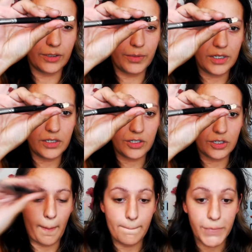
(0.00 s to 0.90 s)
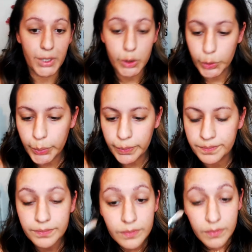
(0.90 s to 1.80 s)
brush. Boom.
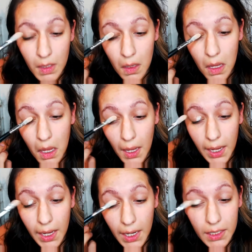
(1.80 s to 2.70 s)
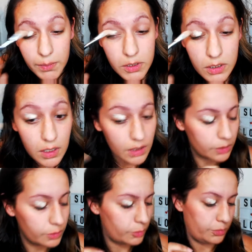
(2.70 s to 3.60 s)
And I'm just going to start,
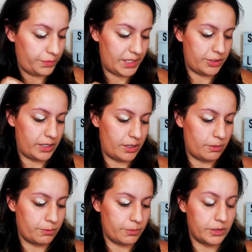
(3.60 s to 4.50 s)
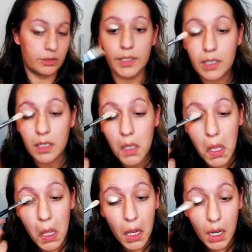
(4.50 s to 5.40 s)
ooh, that dried out really quick.
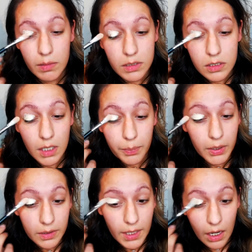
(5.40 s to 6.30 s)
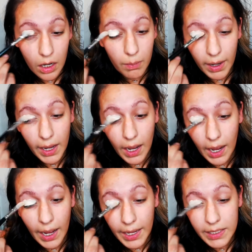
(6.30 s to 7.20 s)
I'm just going to start putting that on my
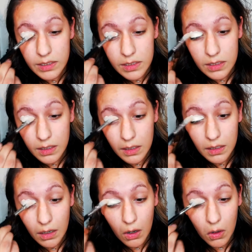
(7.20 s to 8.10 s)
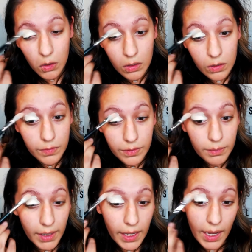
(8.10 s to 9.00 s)
eyes, all over
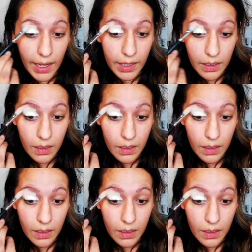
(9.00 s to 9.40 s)
my eye.